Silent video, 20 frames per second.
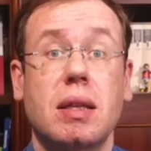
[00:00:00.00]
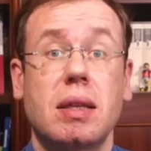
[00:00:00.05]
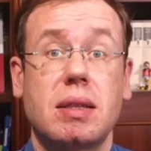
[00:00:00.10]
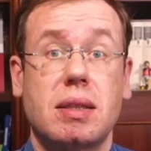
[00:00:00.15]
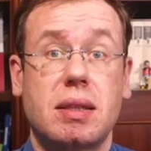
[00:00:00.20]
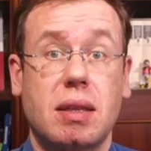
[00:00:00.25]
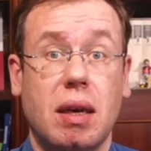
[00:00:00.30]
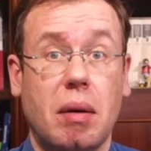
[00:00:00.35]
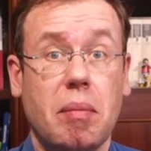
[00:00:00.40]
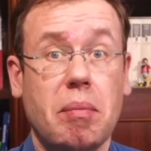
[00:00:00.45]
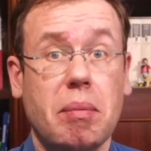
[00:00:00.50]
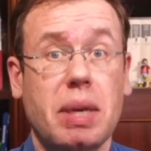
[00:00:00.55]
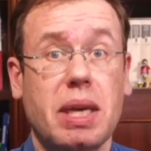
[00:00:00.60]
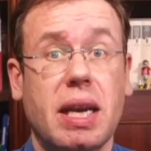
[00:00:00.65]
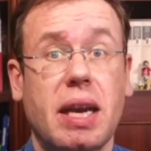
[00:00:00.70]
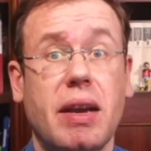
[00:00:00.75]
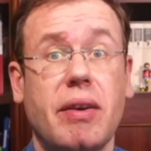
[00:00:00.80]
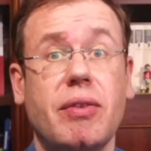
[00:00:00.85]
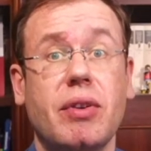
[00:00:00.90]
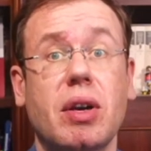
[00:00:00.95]
Some
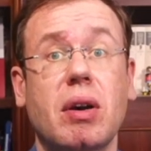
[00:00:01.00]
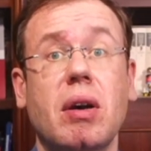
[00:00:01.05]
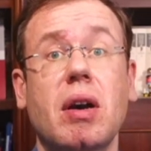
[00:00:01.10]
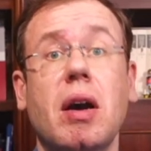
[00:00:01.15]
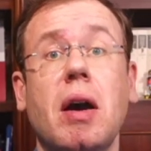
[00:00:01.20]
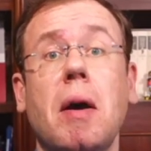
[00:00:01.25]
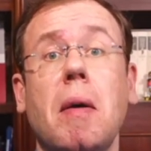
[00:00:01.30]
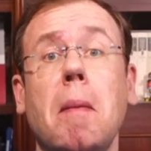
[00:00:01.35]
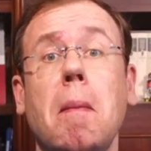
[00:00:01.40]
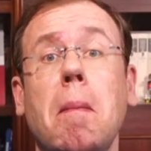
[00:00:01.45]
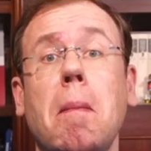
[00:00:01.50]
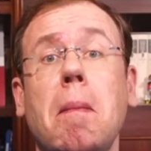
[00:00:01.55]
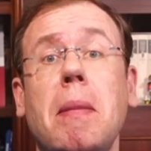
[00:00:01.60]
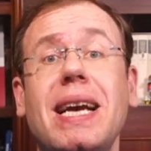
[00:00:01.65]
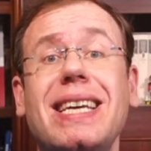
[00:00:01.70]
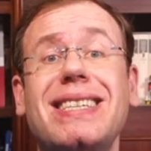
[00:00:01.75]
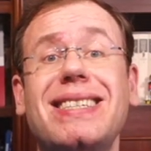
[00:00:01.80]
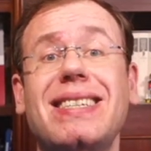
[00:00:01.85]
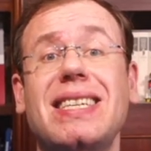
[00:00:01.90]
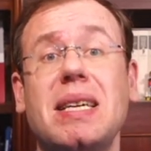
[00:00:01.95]
behavior
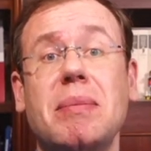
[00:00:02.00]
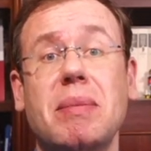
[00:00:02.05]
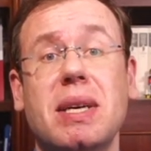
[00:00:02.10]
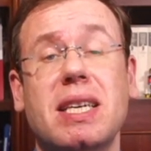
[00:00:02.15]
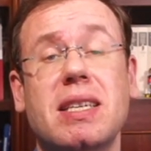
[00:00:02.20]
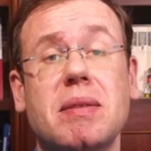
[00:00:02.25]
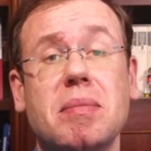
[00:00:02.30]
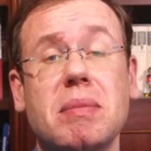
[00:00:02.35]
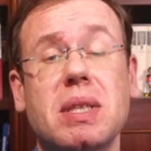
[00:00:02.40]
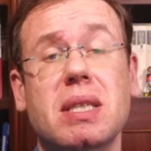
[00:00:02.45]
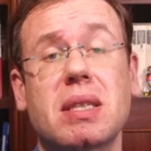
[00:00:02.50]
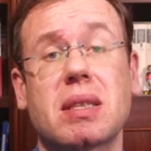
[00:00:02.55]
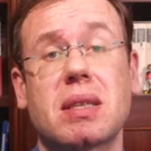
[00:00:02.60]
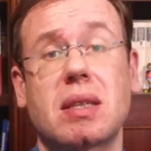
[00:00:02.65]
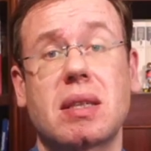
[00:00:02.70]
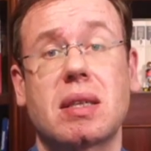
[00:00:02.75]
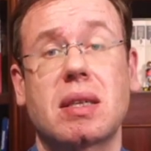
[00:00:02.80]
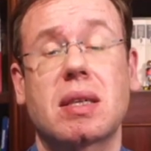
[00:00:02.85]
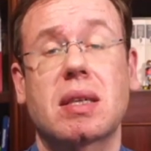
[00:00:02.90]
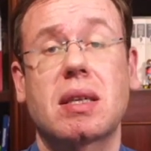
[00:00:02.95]
may seem as
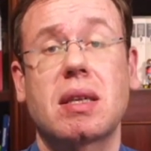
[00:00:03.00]
misconduct,